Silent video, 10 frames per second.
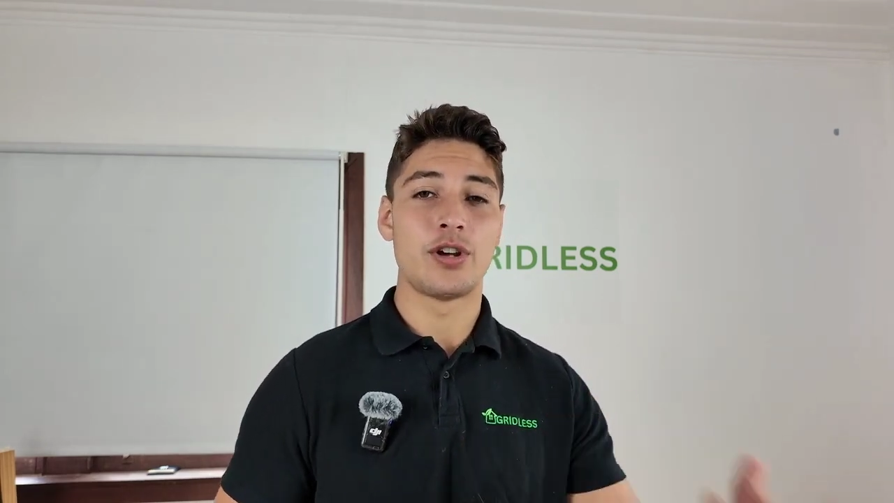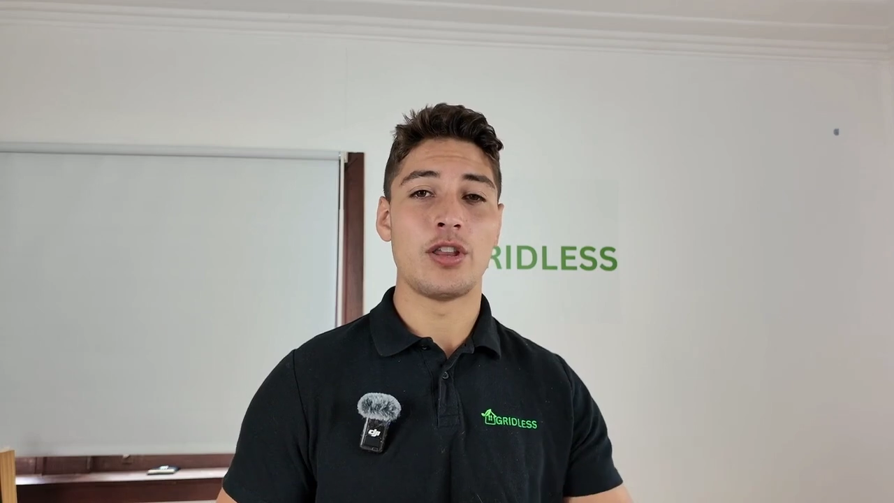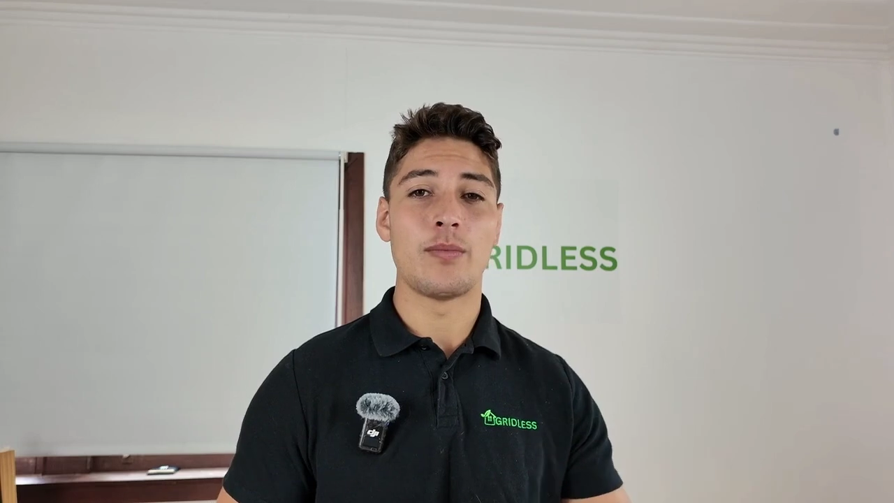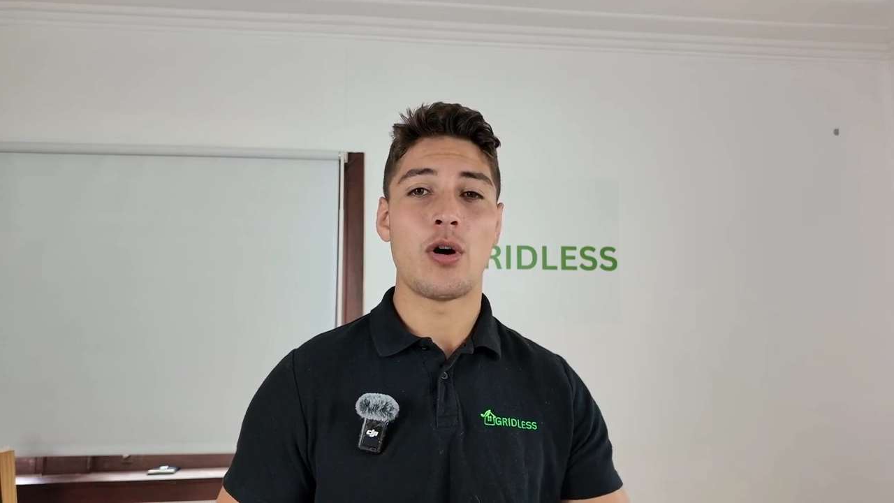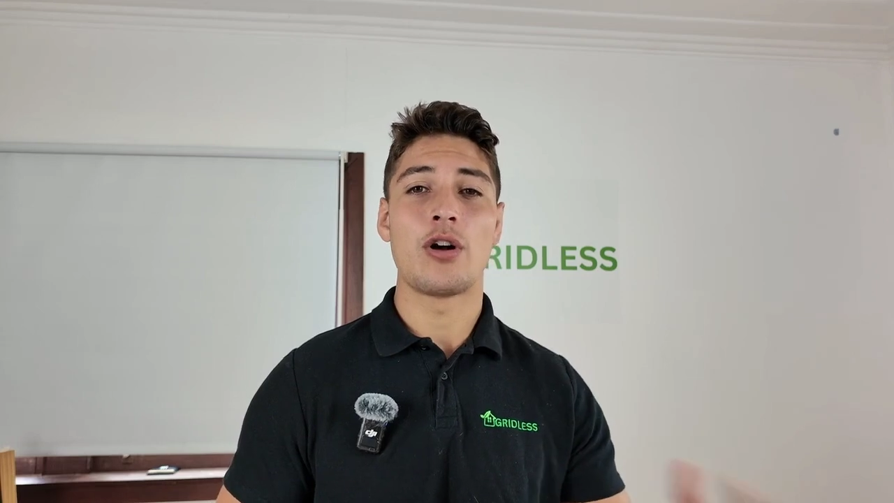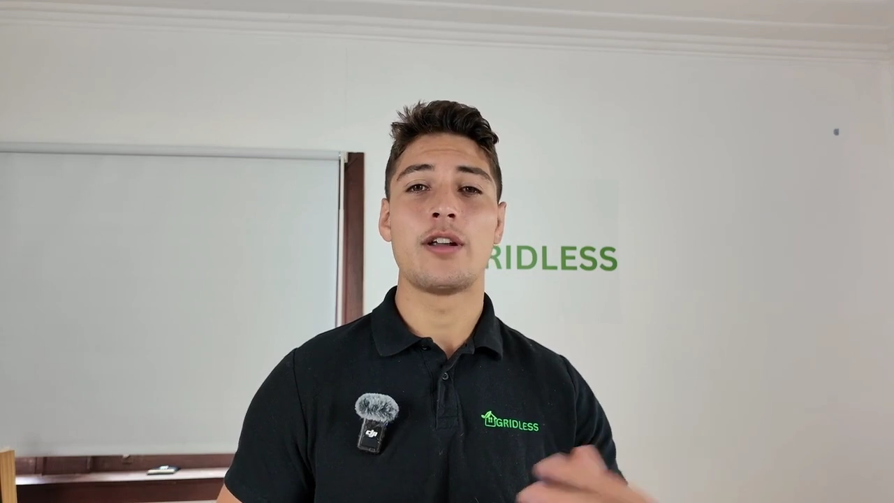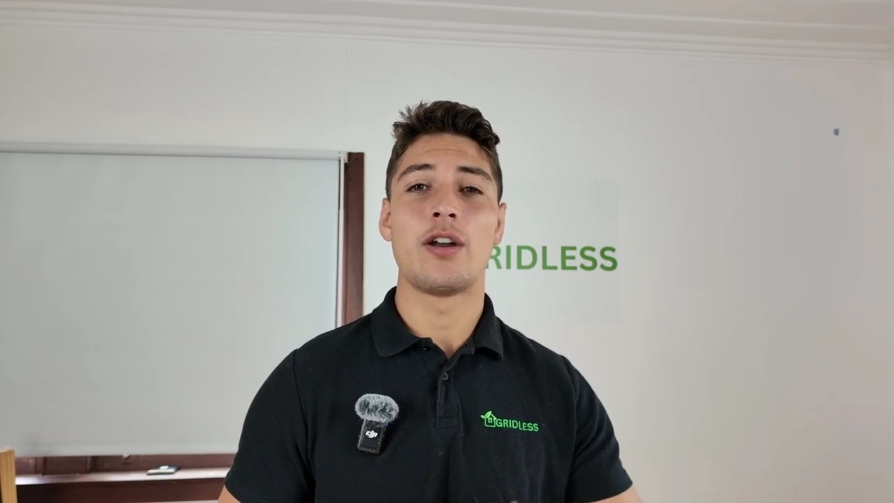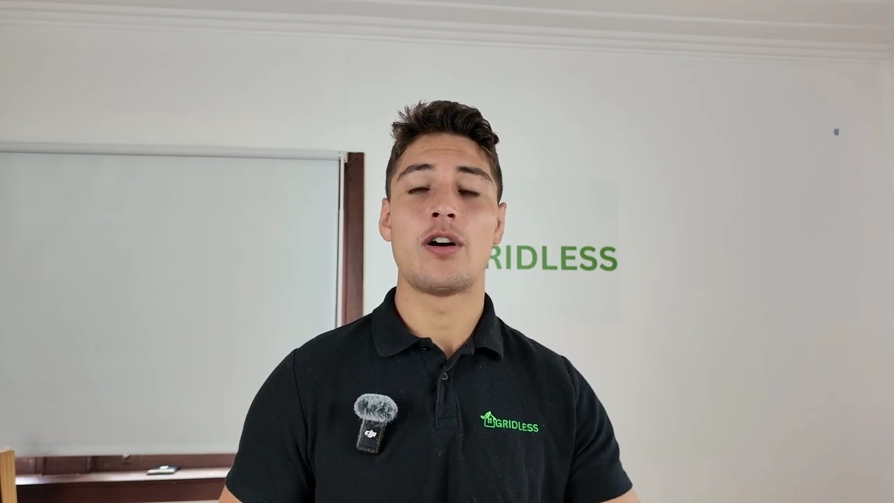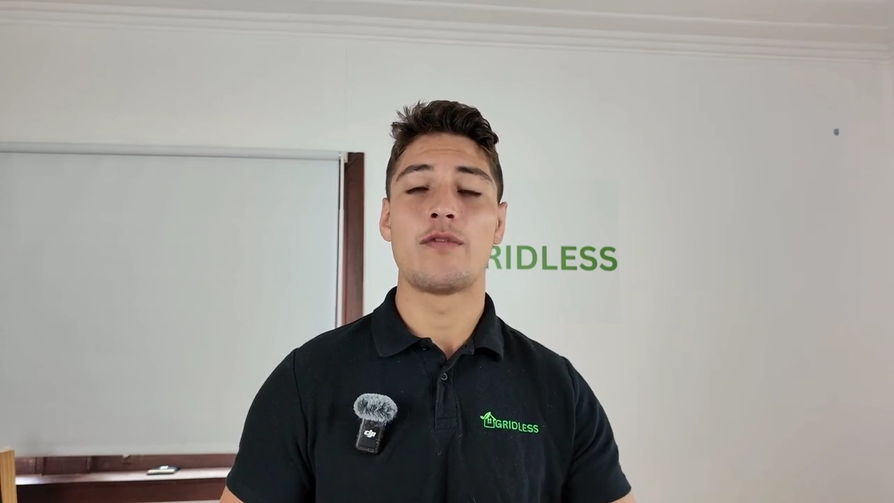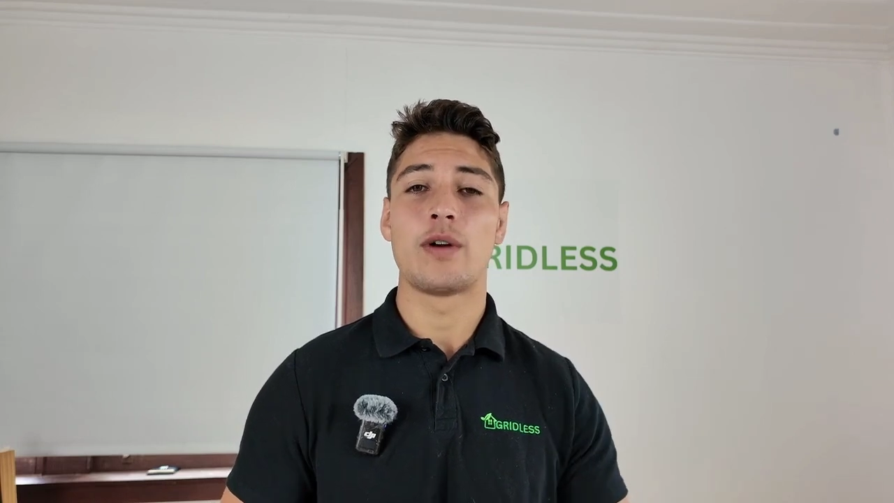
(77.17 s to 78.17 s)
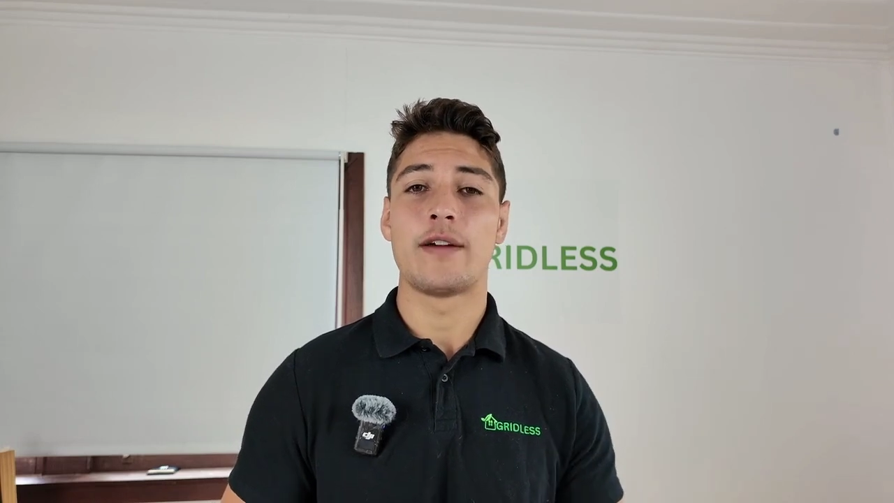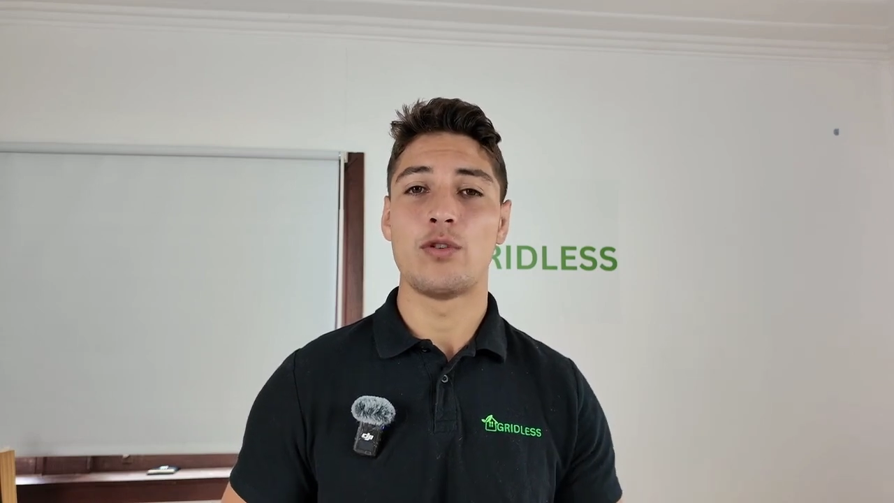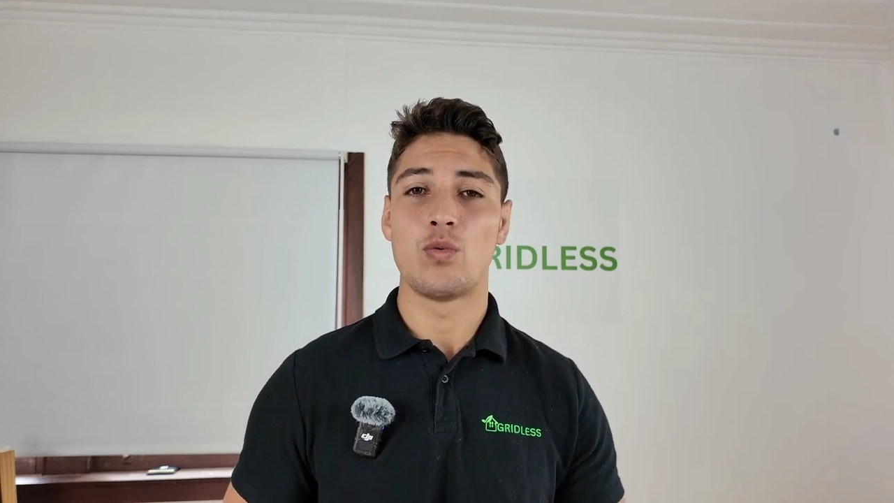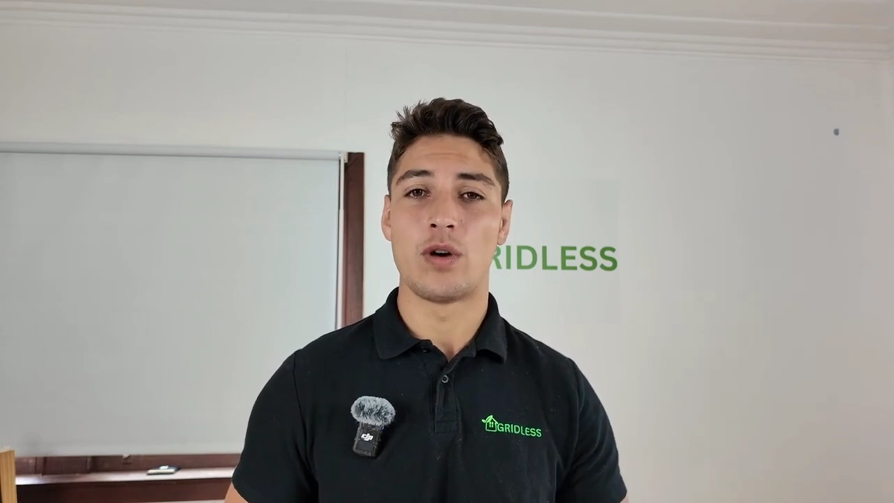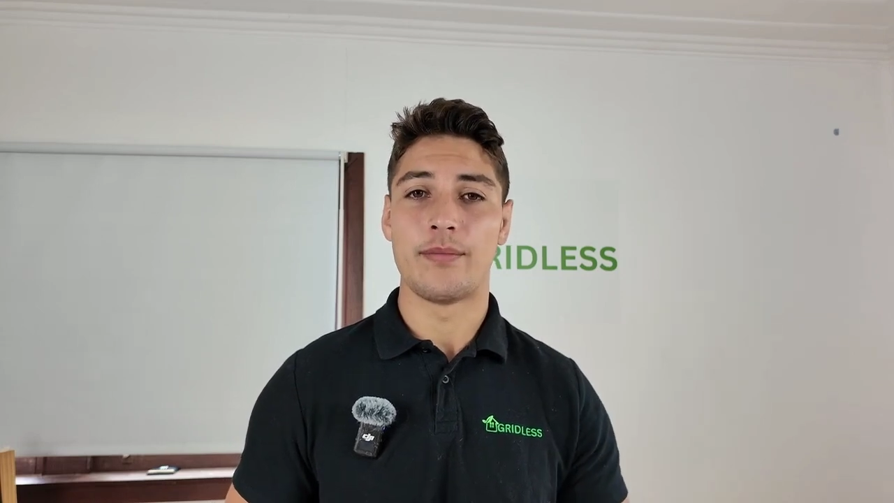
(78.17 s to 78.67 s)
turn them on and off whenever
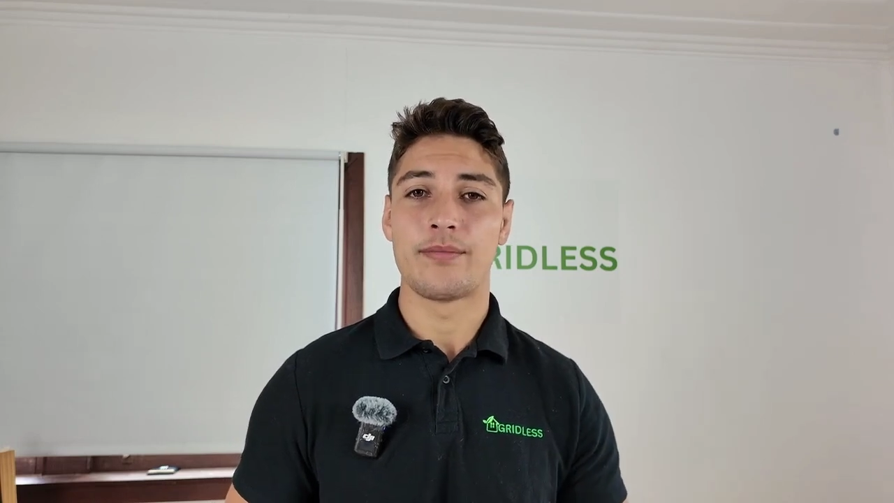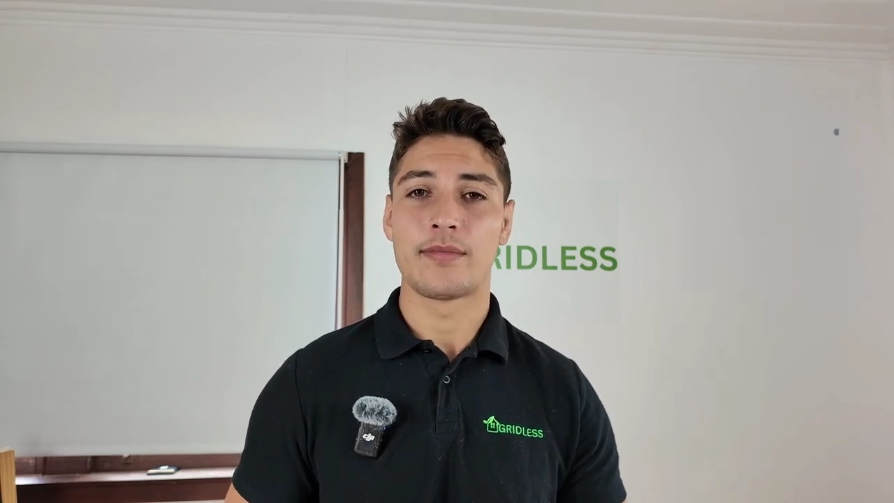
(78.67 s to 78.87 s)
you want.